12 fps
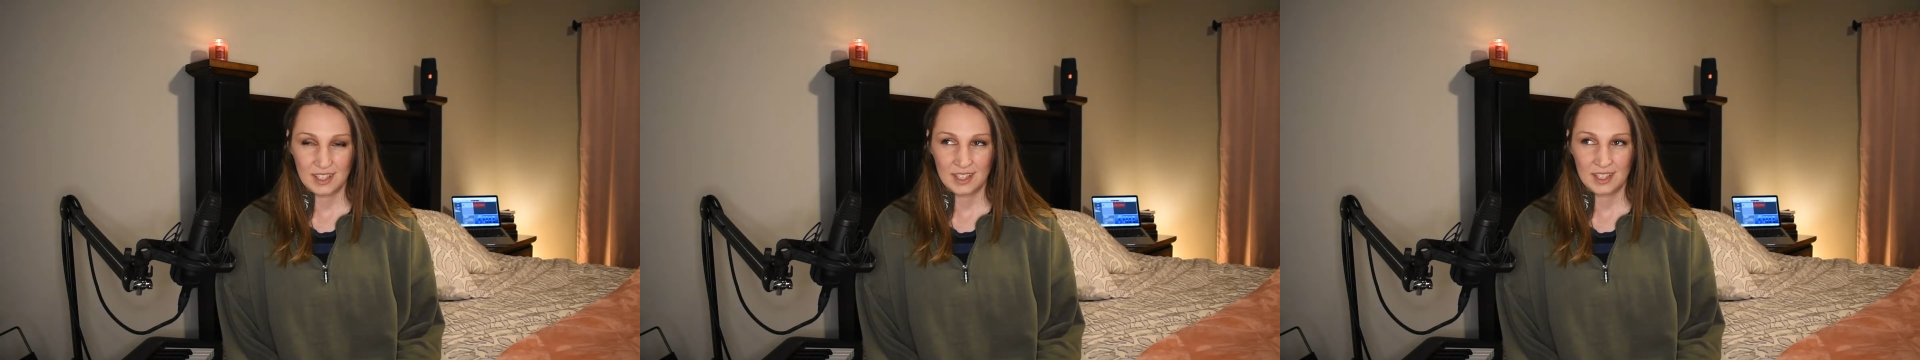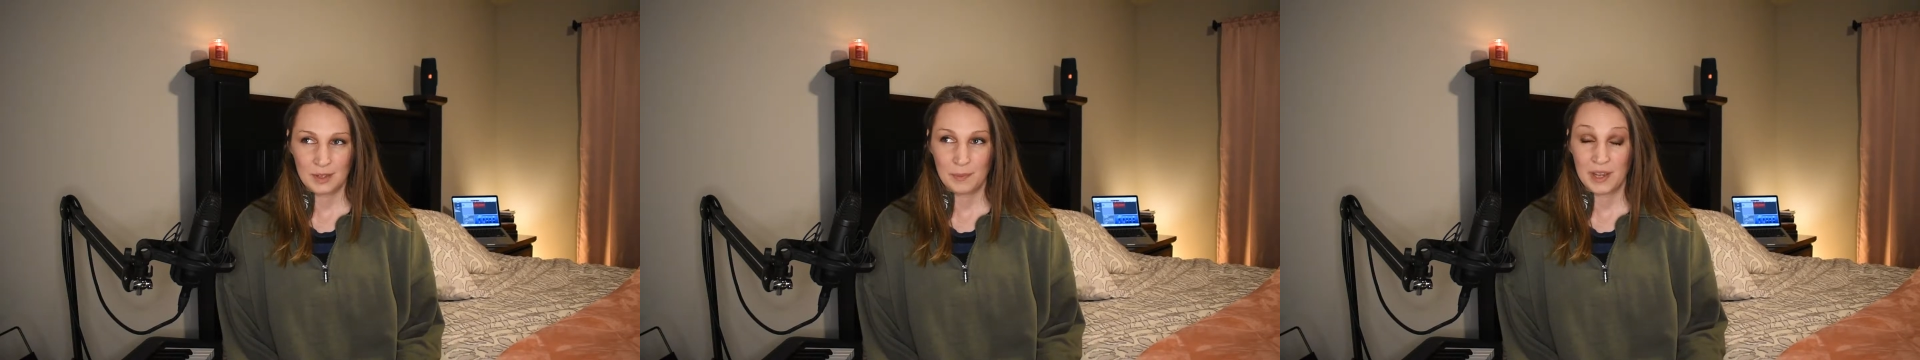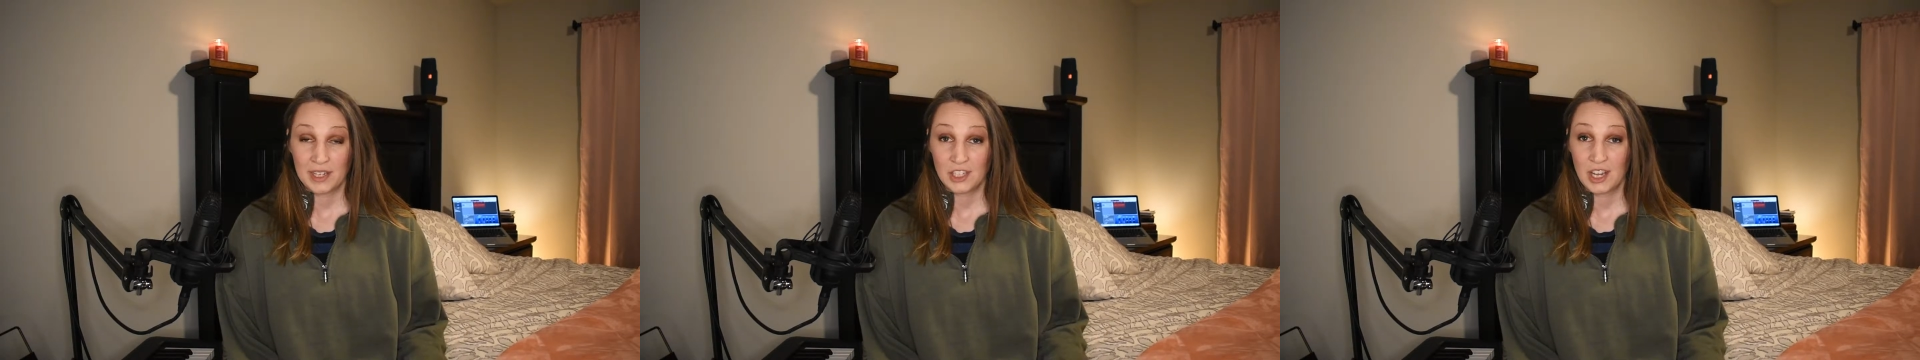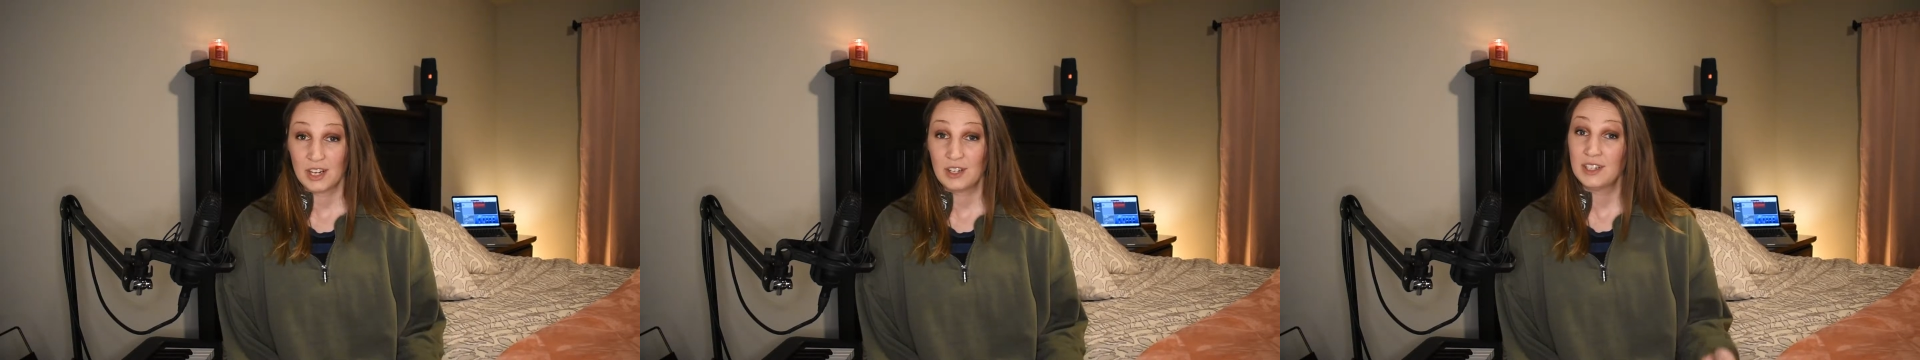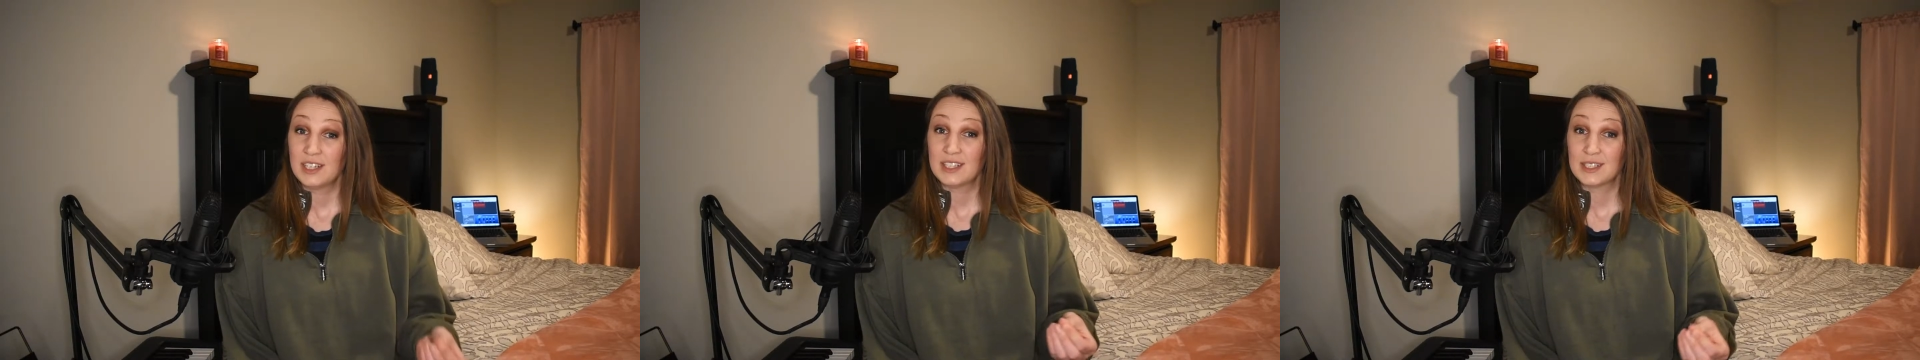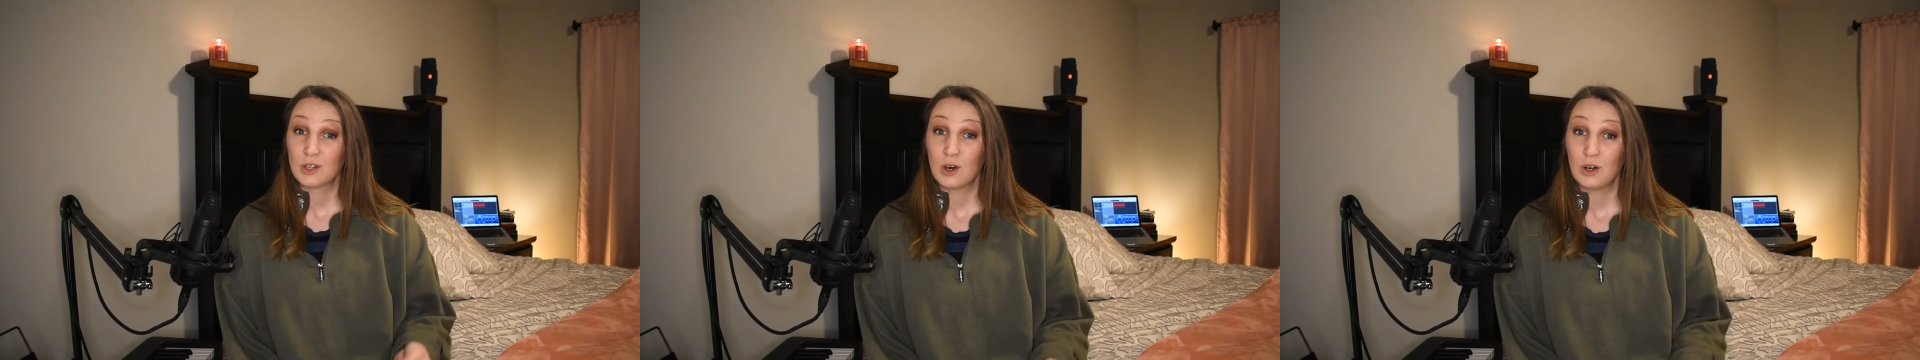and my channel
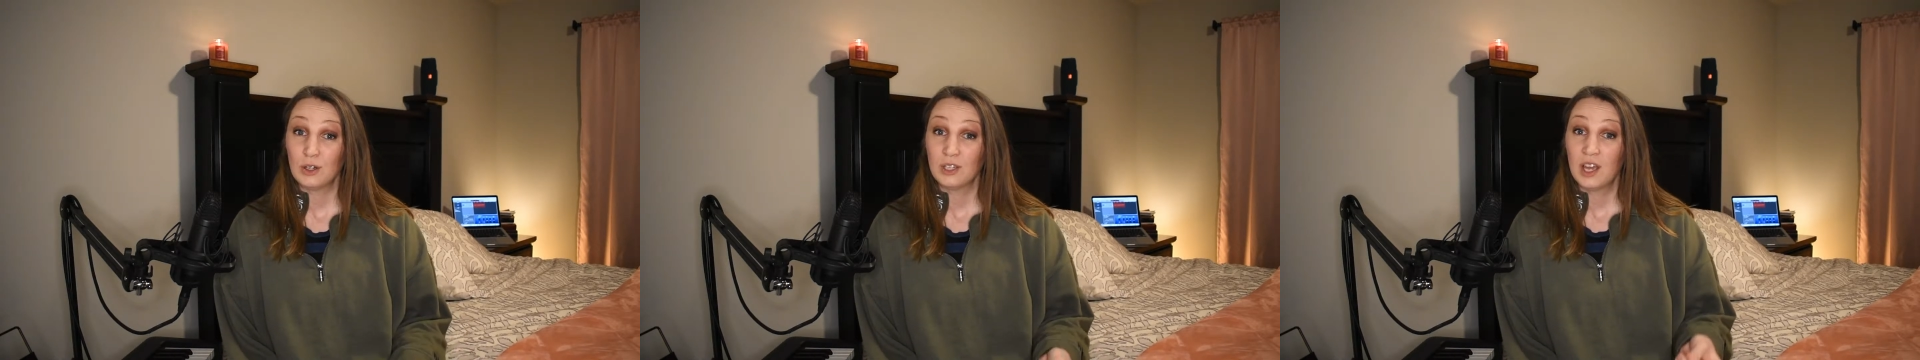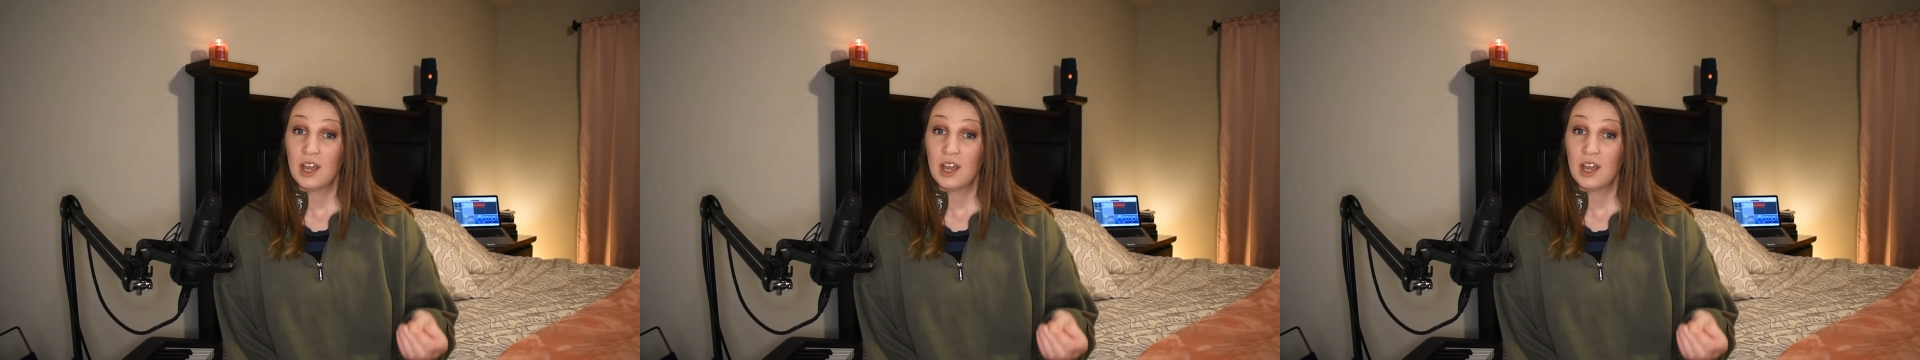is called